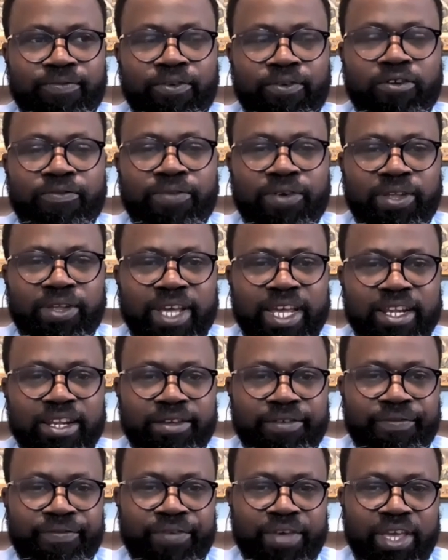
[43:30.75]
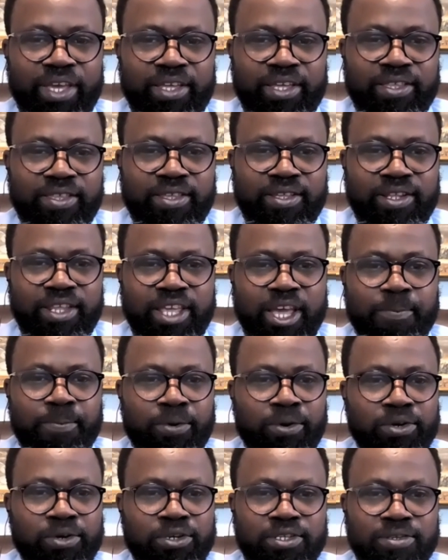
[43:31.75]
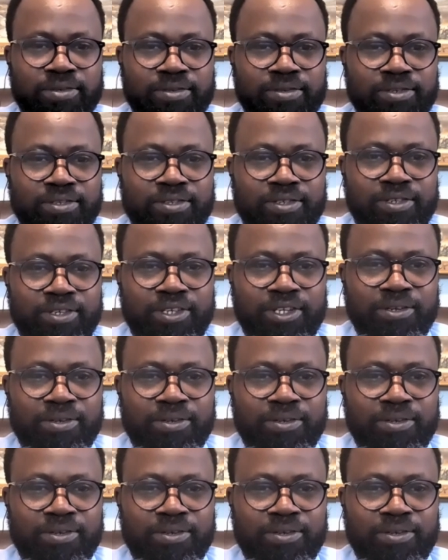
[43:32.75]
forefather in the faith, the apostles.